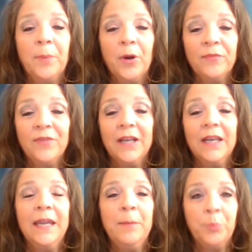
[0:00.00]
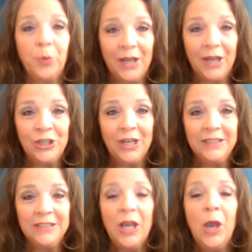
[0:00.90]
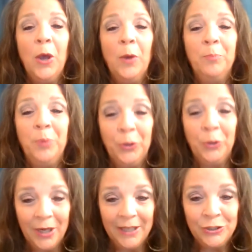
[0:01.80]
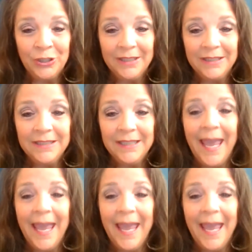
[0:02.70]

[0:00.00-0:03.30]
Perfectly Precious, Poolicious,